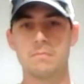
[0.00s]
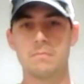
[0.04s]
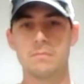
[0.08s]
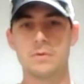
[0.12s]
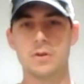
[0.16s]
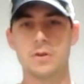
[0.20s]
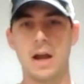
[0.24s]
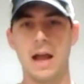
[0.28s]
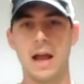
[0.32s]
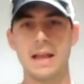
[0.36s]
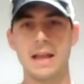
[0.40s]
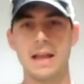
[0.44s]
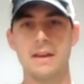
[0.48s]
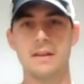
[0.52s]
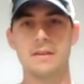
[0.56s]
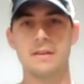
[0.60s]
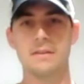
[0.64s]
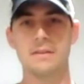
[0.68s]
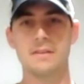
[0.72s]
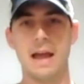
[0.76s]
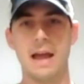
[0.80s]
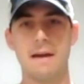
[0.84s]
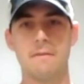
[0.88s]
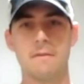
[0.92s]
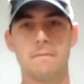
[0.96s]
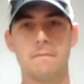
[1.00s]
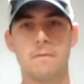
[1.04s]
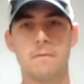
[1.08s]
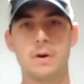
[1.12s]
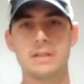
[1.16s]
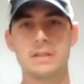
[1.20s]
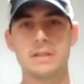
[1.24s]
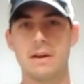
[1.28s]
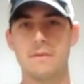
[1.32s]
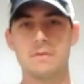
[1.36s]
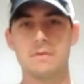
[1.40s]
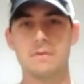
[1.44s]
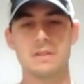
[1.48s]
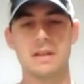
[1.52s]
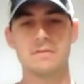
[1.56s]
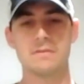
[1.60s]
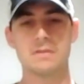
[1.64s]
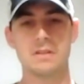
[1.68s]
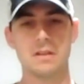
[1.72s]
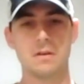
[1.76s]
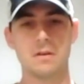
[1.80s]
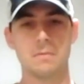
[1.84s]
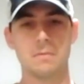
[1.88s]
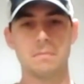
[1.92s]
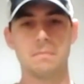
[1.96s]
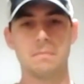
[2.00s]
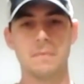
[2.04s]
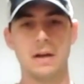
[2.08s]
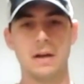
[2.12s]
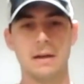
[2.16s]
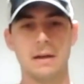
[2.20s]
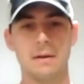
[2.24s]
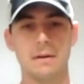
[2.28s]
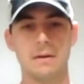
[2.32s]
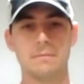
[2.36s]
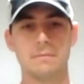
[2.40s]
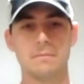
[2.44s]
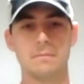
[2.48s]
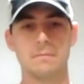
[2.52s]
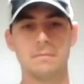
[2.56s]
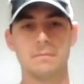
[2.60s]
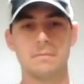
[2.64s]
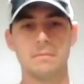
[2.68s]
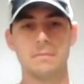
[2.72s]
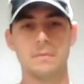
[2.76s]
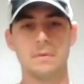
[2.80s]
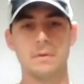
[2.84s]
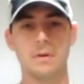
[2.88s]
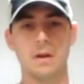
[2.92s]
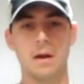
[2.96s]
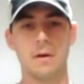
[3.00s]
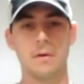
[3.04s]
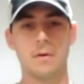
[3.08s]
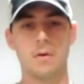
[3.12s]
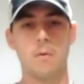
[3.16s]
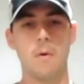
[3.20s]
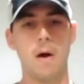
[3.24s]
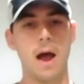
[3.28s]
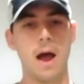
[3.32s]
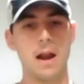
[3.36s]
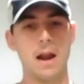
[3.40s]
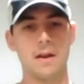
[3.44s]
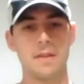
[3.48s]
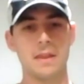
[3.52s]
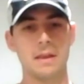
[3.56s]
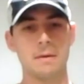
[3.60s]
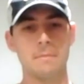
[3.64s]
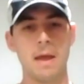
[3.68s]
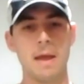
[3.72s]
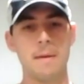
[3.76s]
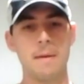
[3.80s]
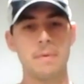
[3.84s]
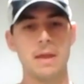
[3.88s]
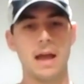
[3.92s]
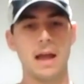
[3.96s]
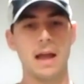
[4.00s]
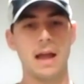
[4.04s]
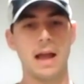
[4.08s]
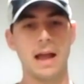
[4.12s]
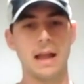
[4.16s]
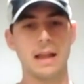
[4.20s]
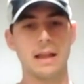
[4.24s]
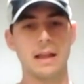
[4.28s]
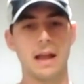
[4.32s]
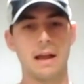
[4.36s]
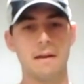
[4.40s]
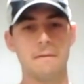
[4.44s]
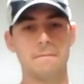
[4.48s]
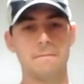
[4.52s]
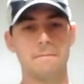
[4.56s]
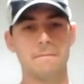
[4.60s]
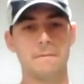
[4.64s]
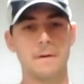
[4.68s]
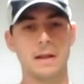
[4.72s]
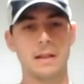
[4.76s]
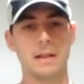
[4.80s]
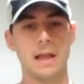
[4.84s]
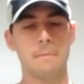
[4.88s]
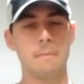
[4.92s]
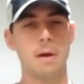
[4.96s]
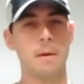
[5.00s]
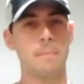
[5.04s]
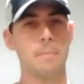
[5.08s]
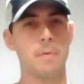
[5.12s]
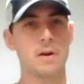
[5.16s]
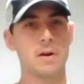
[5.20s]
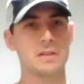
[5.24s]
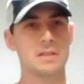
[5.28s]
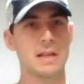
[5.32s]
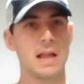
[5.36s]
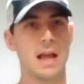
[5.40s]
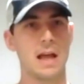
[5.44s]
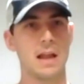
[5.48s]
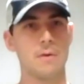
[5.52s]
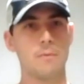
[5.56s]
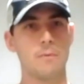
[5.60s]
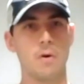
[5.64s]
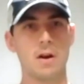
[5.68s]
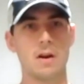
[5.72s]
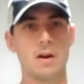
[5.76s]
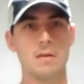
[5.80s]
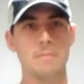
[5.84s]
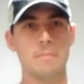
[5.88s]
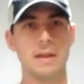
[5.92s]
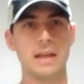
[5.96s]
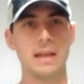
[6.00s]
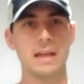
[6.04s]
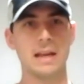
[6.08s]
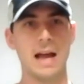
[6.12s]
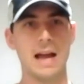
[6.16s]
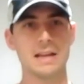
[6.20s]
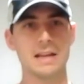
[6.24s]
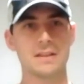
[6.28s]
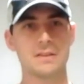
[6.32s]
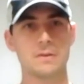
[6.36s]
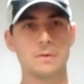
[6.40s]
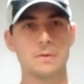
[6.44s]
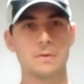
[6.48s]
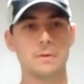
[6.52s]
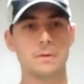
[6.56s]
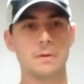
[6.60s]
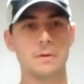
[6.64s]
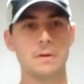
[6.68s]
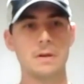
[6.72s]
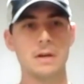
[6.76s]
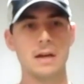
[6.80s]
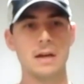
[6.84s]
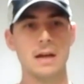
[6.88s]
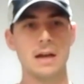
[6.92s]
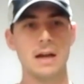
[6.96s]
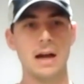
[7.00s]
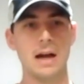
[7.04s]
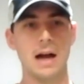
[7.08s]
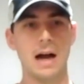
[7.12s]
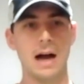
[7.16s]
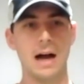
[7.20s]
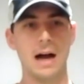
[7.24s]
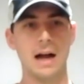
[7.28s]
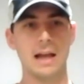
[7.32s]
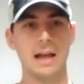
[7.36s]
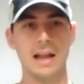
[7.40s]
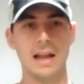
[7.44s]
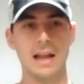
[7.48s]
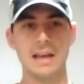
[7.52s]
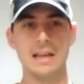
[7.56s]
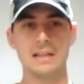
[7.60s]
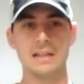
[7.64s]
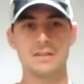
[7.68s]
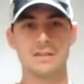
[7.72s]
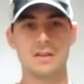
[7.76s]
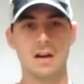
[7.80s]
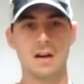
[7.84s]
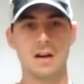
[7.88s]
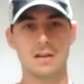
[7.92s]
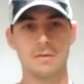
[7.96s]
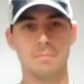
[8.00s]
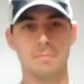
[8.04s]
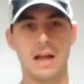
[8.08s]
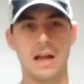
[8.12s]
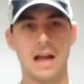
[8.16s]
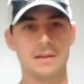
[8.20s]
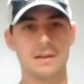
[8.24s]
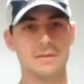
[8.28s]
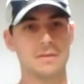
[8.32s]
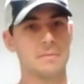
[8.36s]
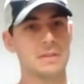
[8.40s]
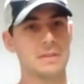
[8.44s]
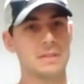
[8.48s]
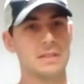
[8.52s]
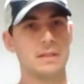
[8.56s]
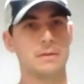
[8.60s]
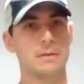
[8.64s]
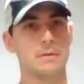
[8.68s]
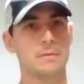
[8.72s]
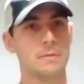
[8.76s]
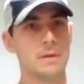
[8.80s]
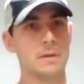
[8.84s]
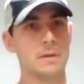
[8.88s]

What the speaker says: trying to have a voice, I was a little quieter than maybe I felt like my personality wanted to be in high school, and I didn't start to blossom until